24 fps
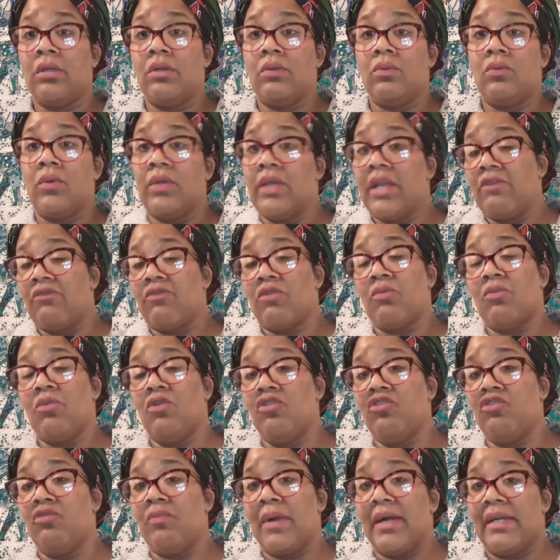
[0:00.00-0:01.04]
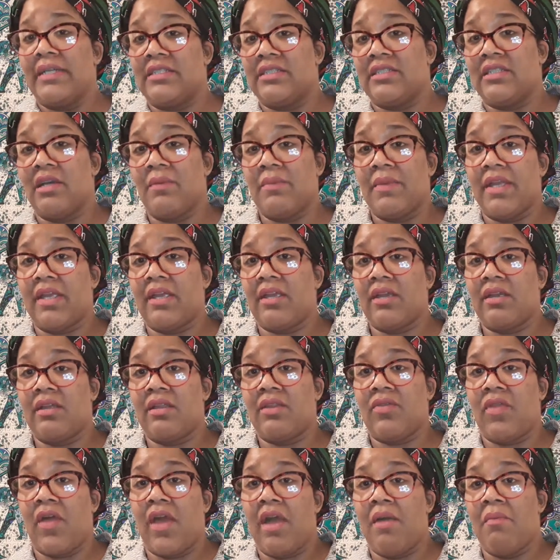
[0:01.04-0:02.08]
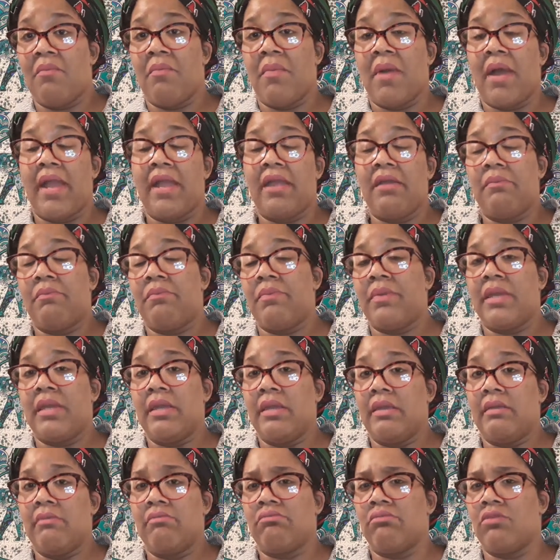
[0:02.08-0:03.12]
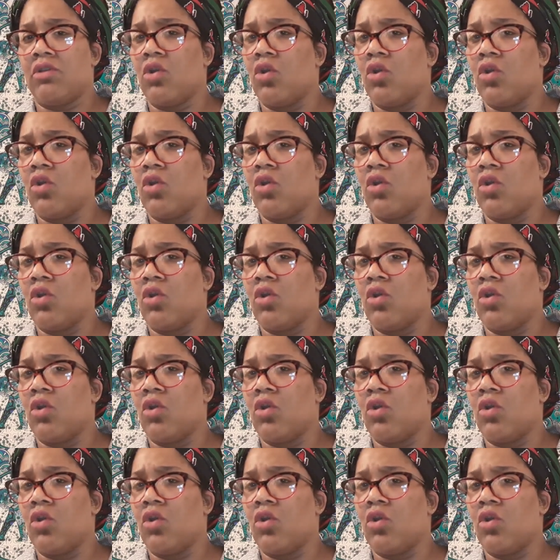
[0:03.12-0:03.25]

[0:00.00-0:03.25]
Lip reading: when they remove my stomach, that might be